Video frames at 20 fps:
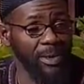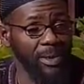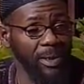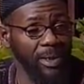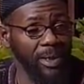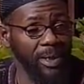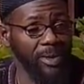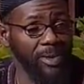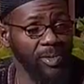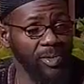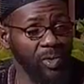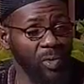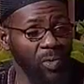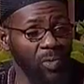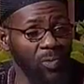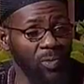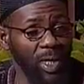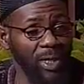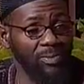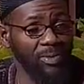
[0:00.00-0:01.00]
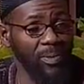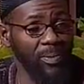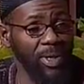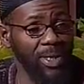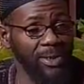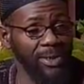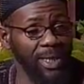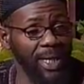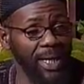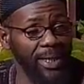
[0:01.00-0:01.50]
Mm-hmm. And so that's what
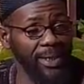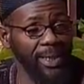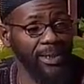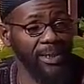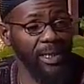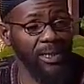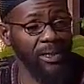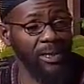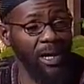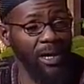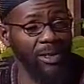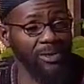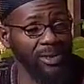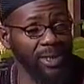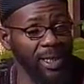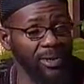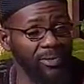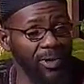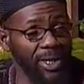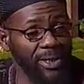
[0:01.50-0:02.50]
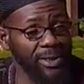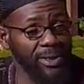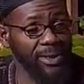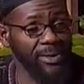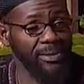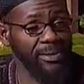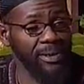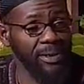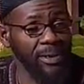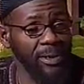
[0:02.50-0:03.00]
we're saying, that the younger generation,
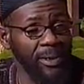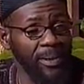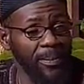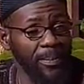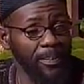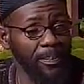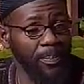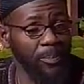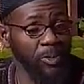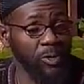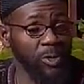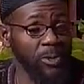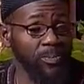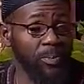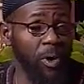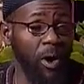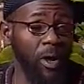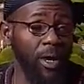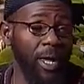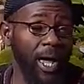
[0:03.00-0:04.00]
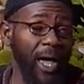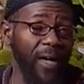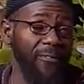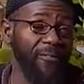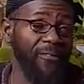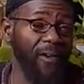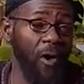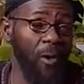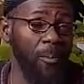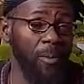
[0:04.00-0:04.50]
mm-hmm. which is partly
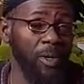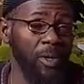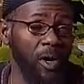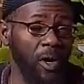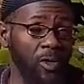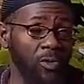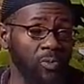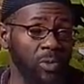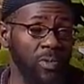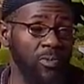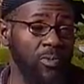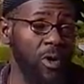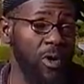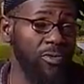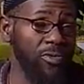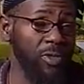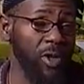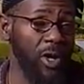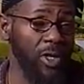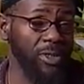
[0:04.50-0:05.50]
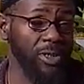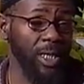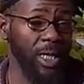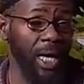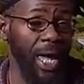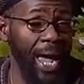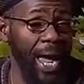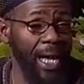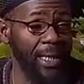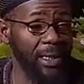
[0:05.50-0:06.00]
our fault because we weren't there to
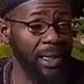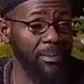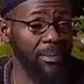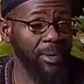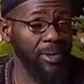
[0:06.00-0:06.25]
guide